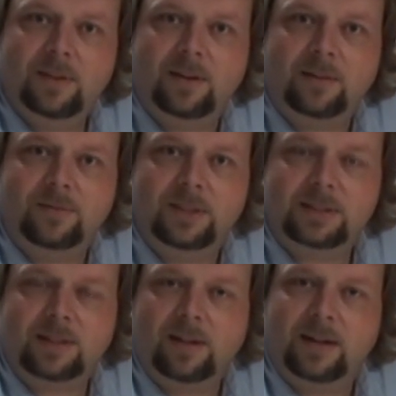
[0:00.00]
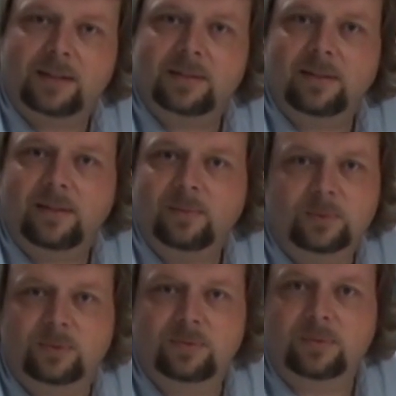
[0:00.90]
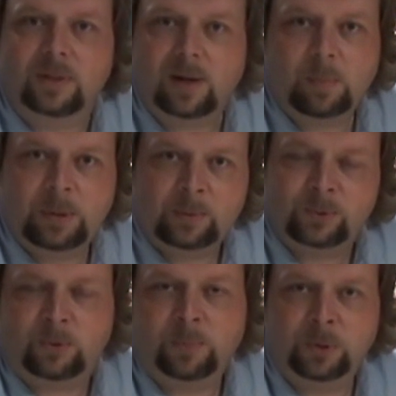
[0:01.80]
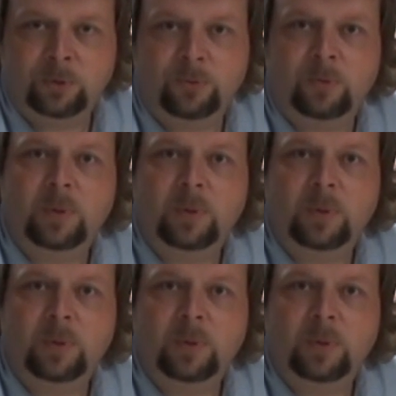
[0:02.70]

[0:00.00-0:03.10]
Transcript: uh, dislikes that it was the comment was removed.